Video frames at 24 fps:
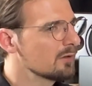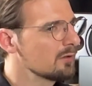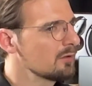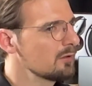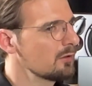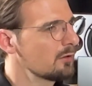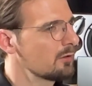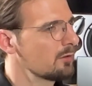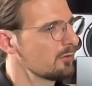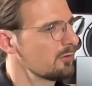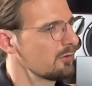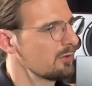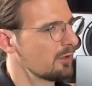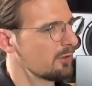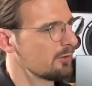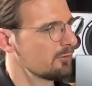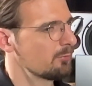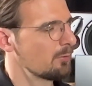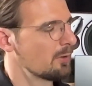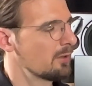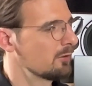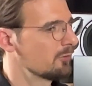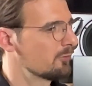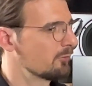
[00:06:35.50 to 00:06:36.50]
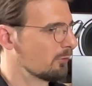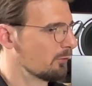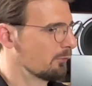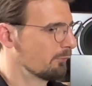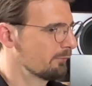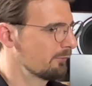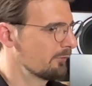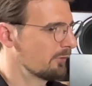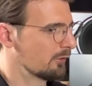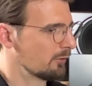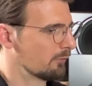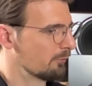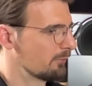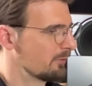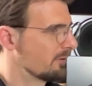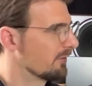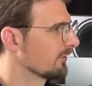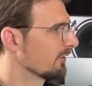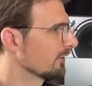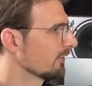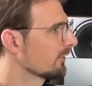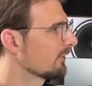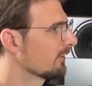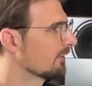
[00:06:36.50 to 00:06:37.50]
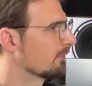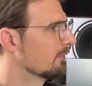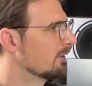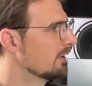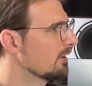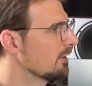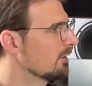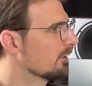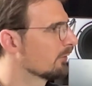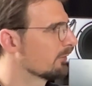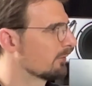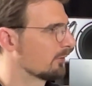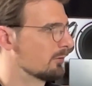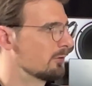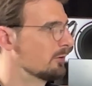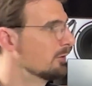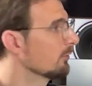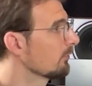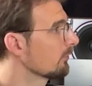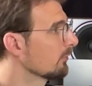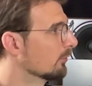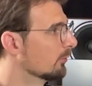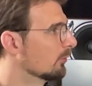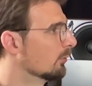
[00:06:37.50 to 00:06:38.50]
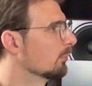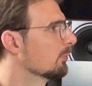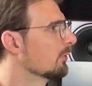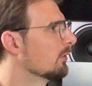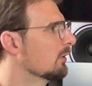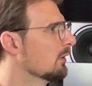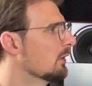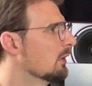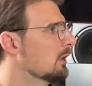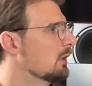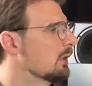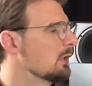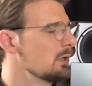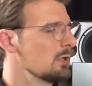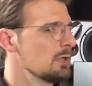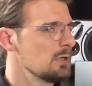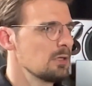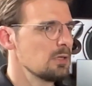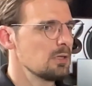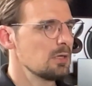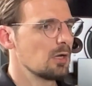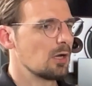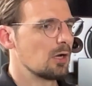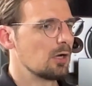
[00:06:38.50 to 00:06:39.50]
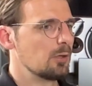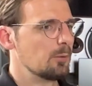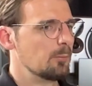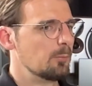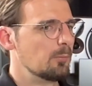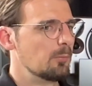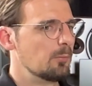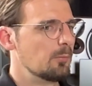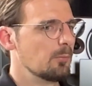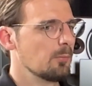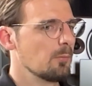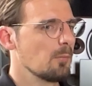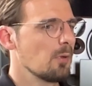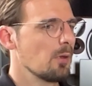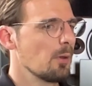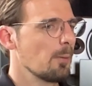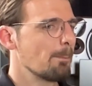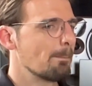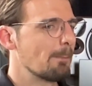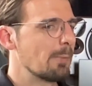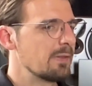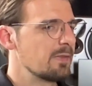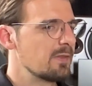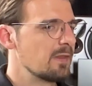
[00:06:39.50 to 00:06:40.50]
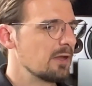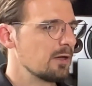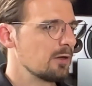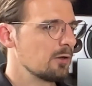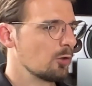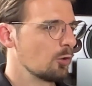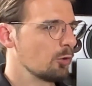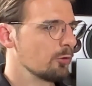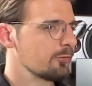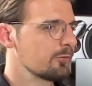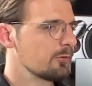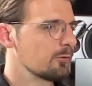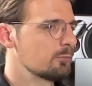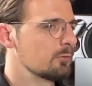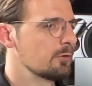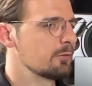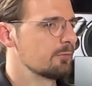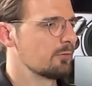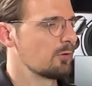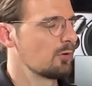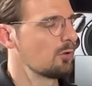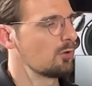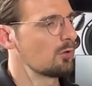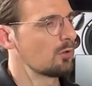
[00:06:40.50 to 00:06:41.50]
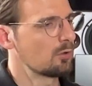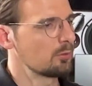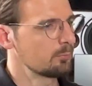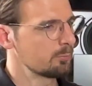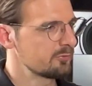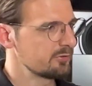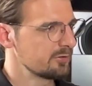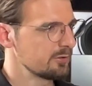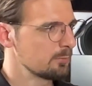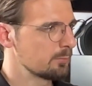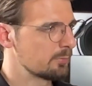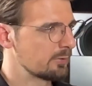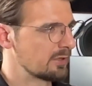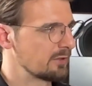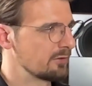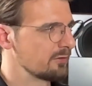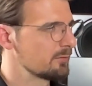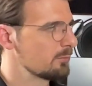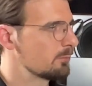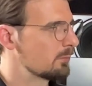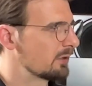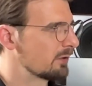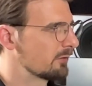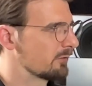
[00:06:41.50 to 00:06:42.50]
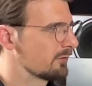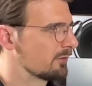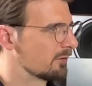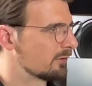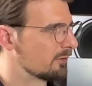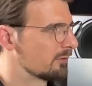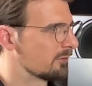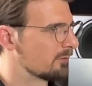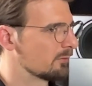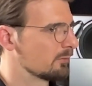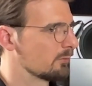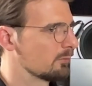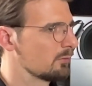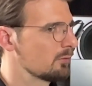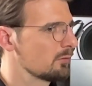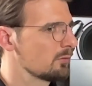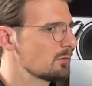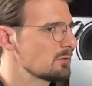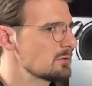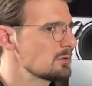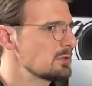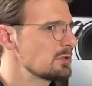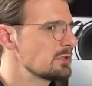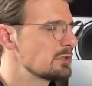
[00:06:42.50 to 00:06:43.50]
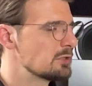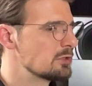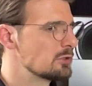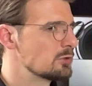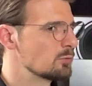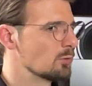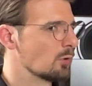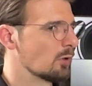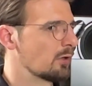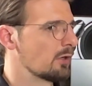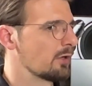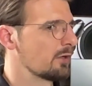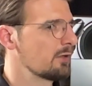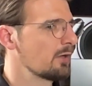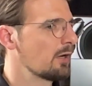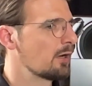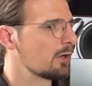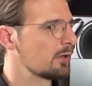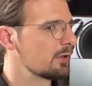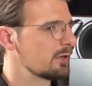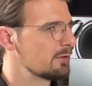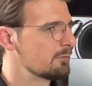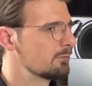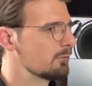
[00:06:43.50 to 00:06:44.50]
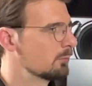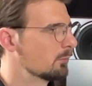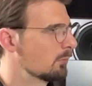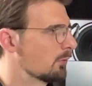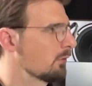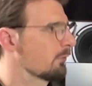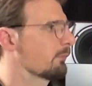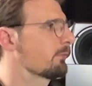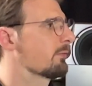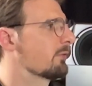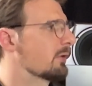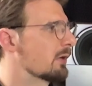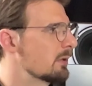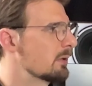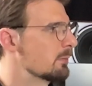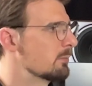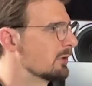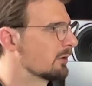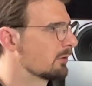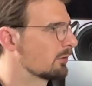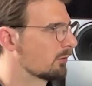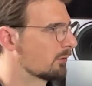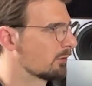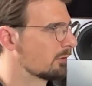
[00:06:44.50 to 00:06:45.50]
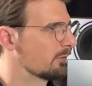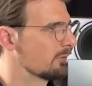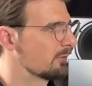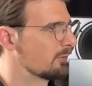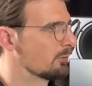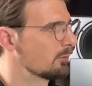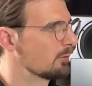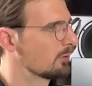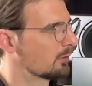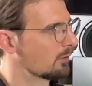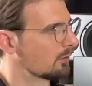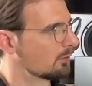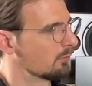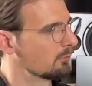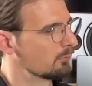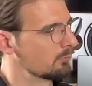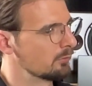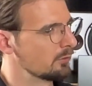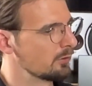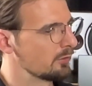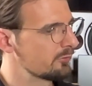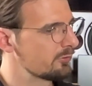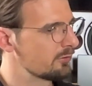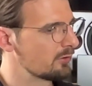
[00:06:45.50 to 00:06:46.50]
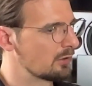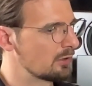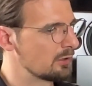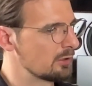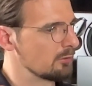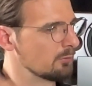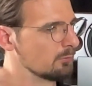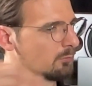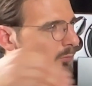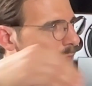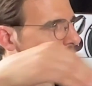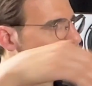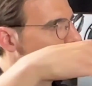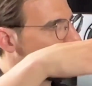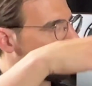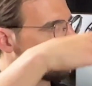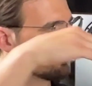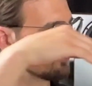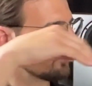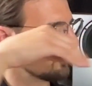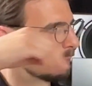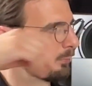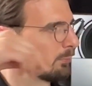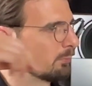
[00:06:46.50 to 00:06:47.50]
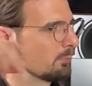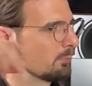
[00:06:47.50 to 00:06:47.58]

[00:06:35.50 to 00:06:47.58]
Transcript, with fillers: uh, the advent of the 360 videos on YouTube. Um, but then also with object based mixes, you are even more free because you can virtually also